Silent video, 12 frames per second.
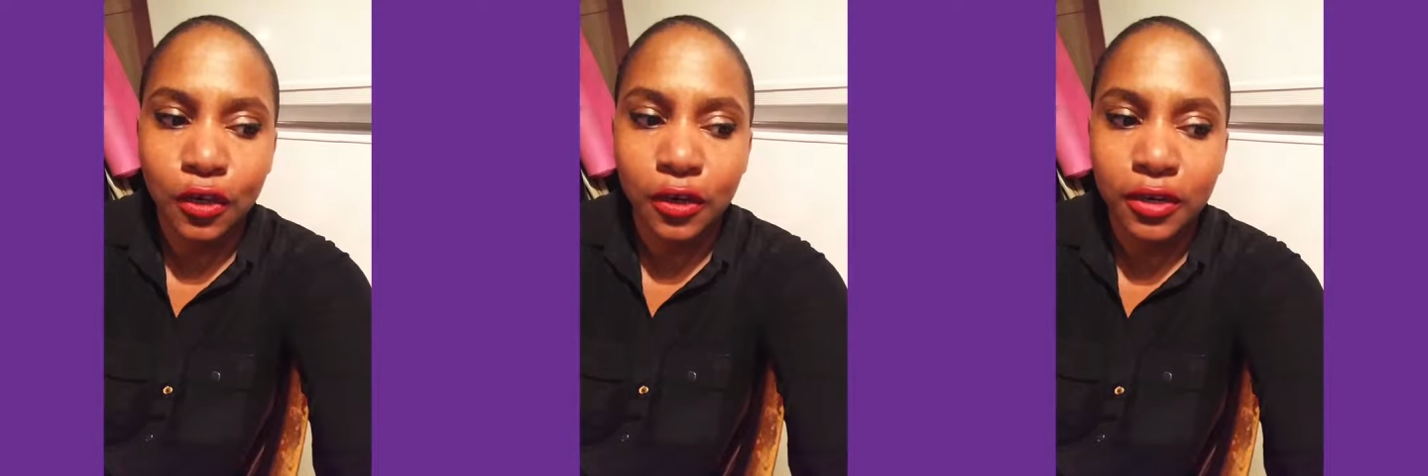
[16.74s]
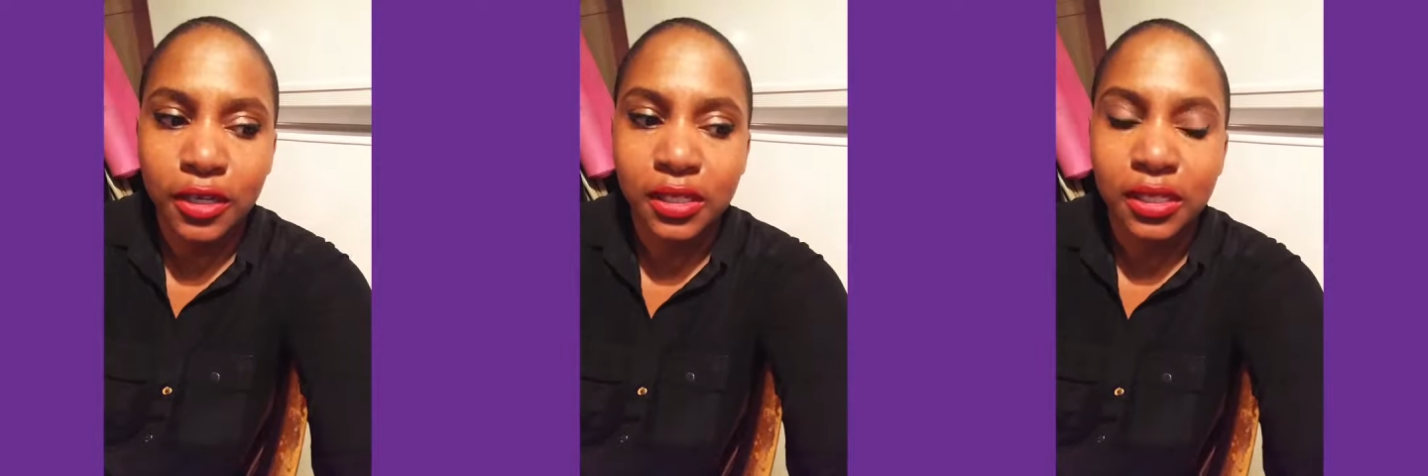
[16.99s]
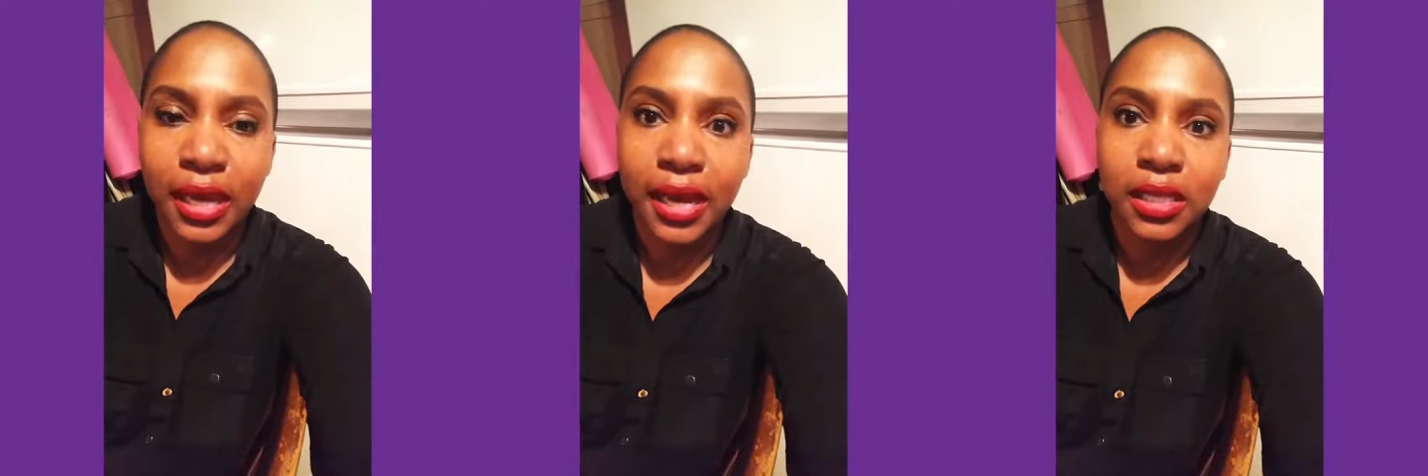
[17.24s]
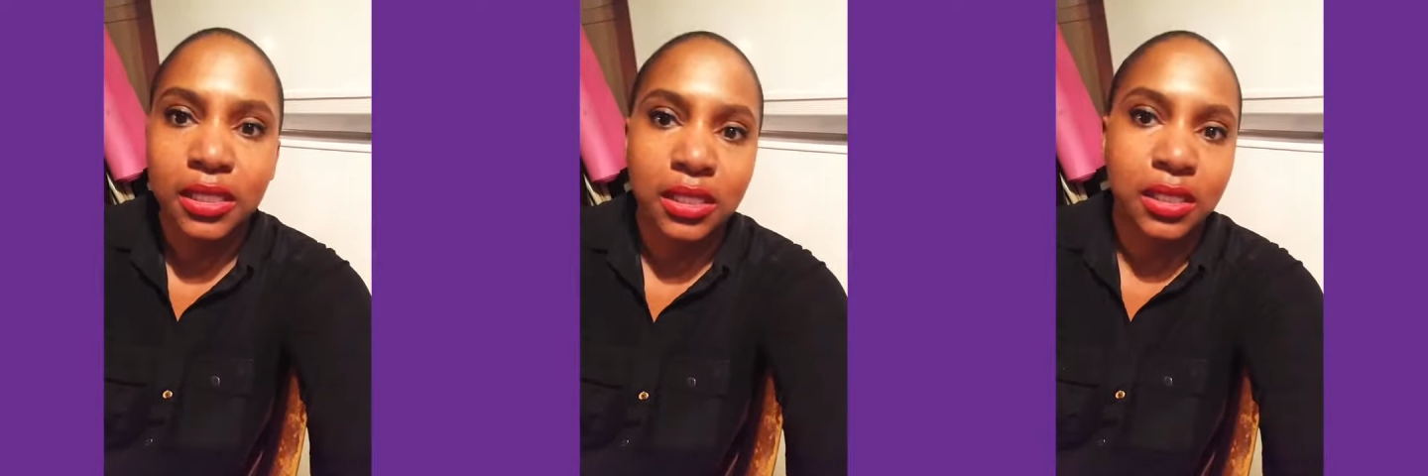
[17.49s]

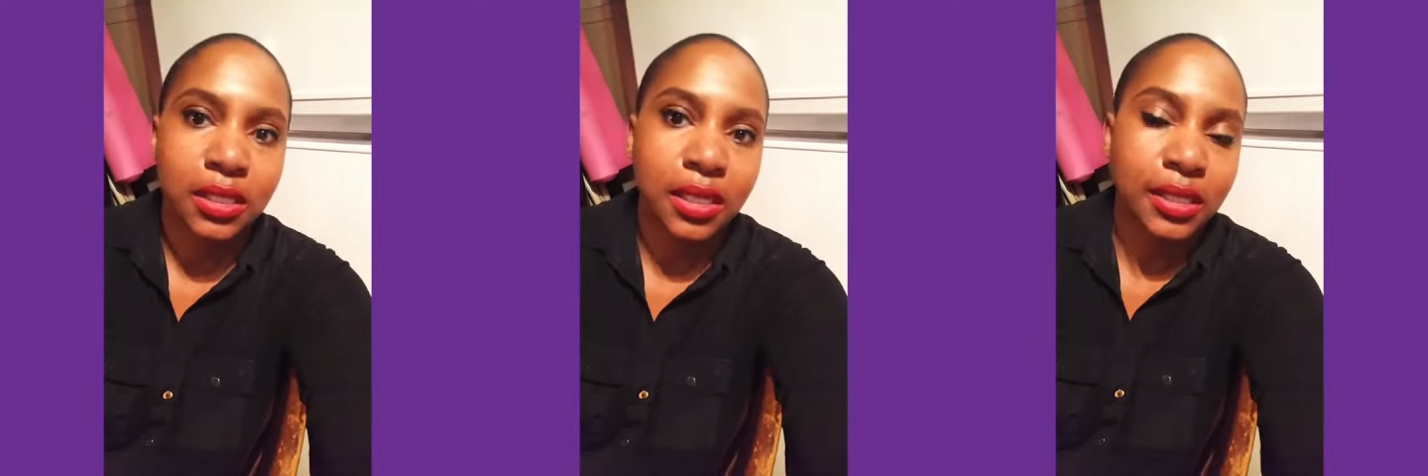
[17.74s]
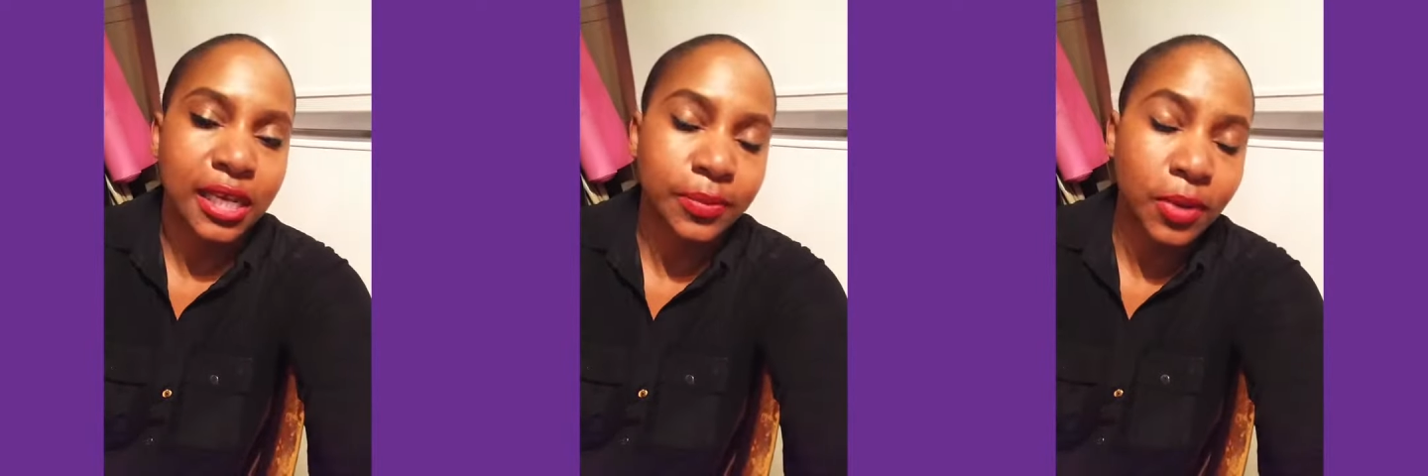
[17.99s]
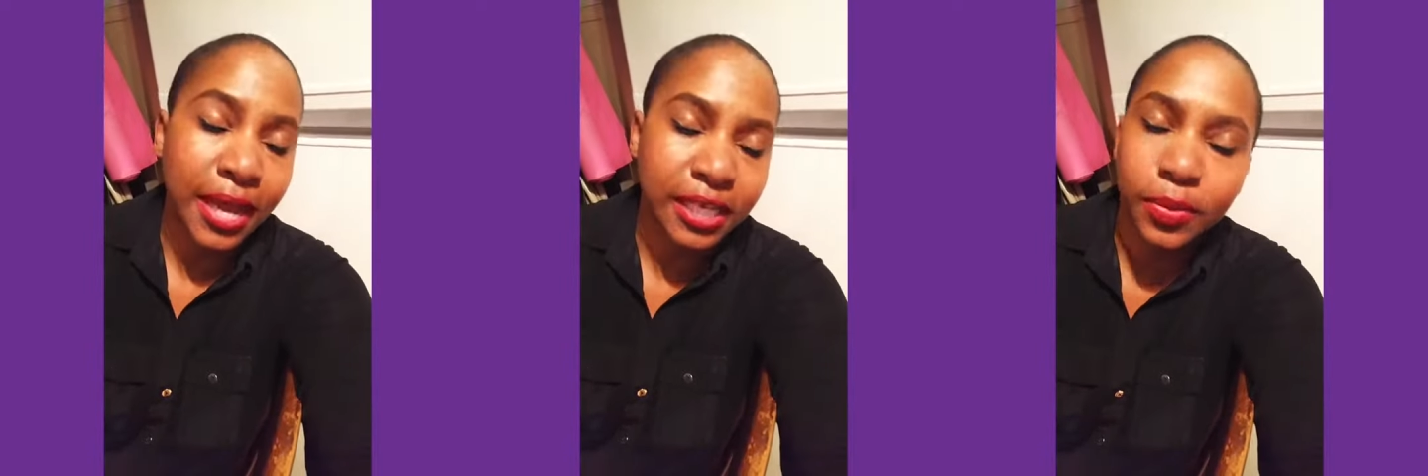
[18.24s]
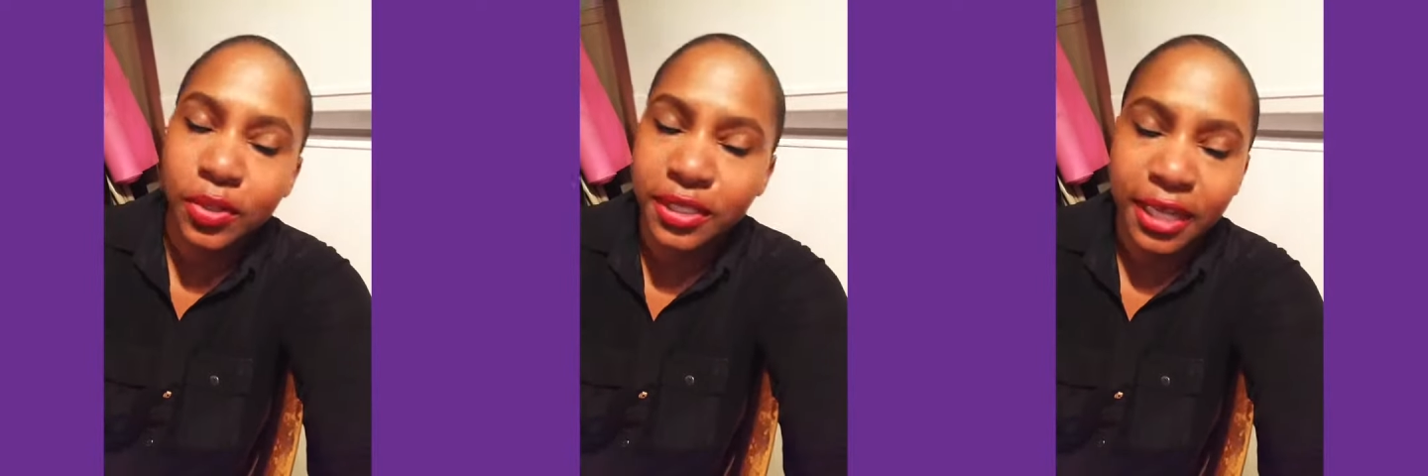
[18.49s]
criticize it and says
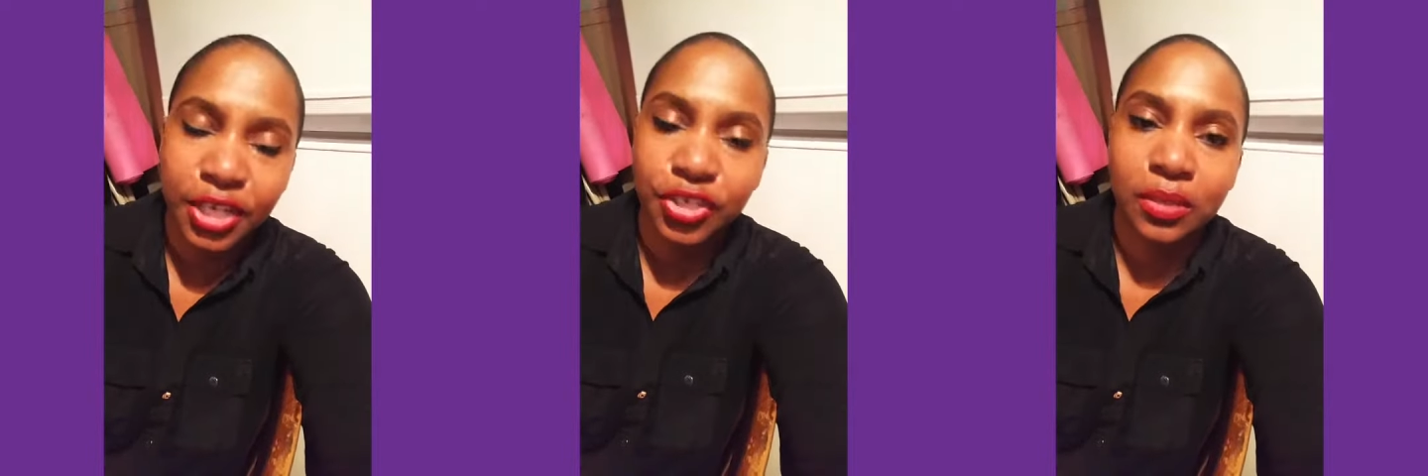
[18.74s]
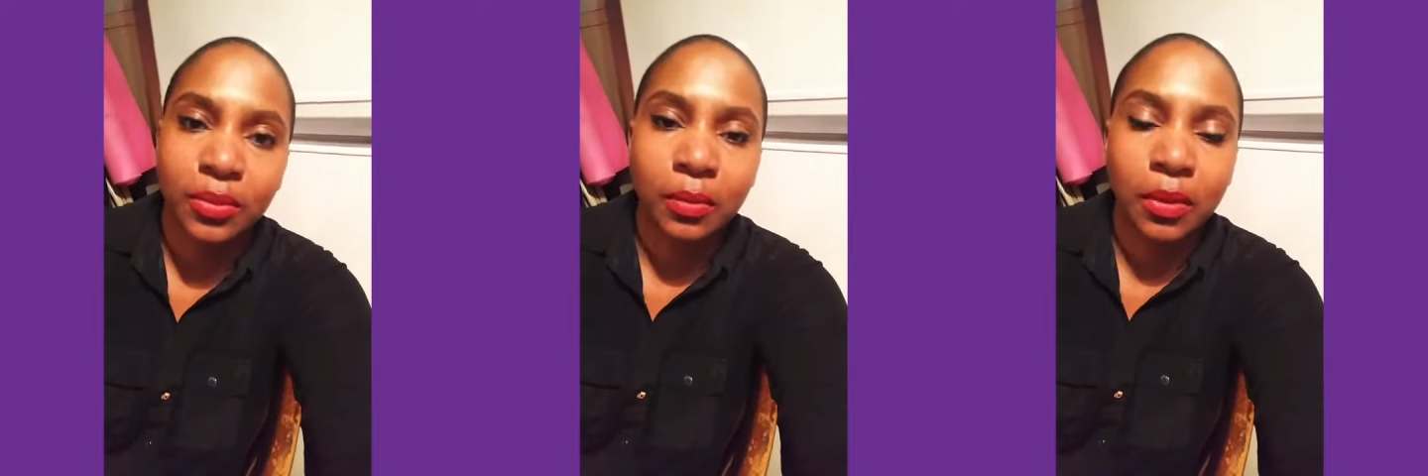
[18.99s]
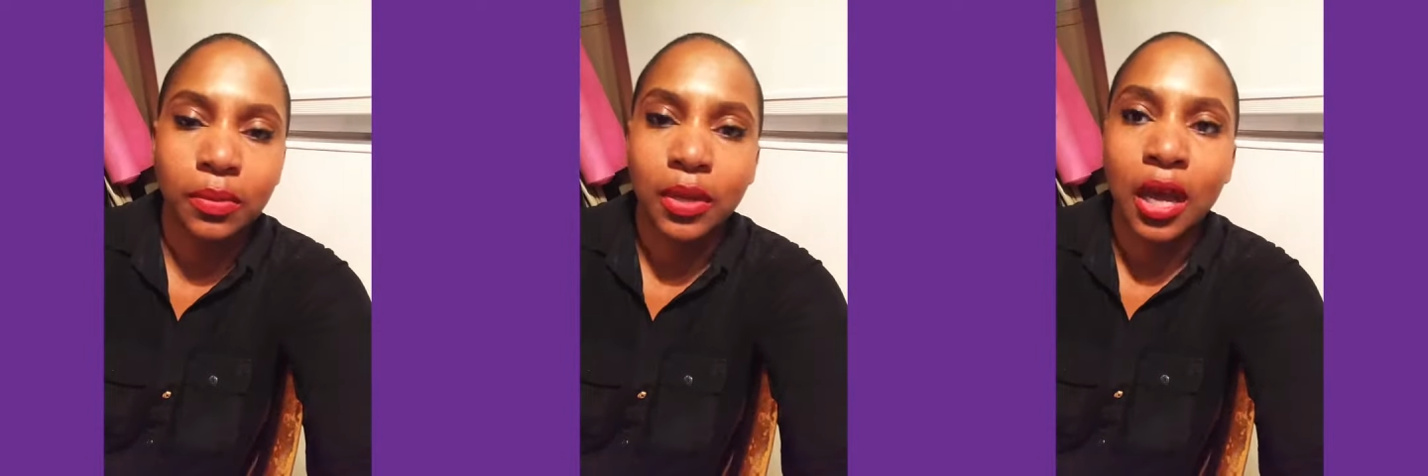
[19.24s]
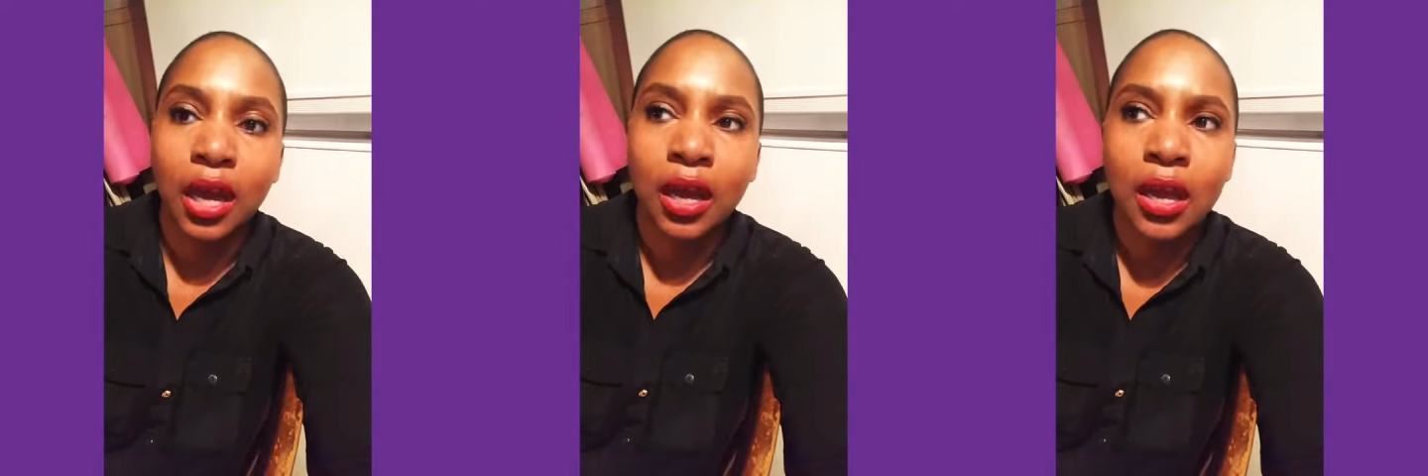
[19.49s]
exploitation, blah, blah,
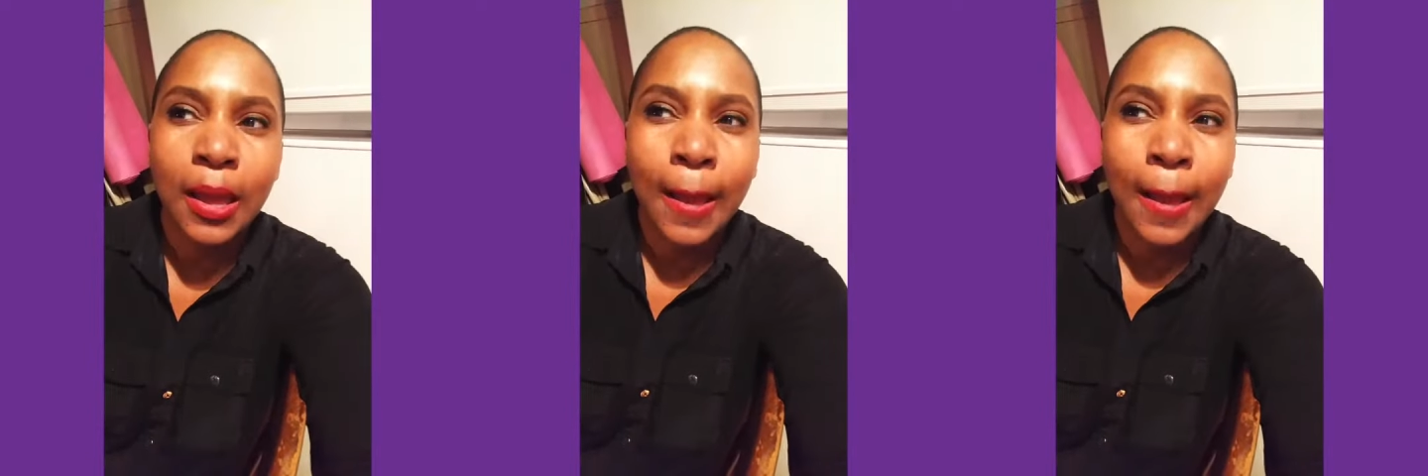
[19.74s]
blah.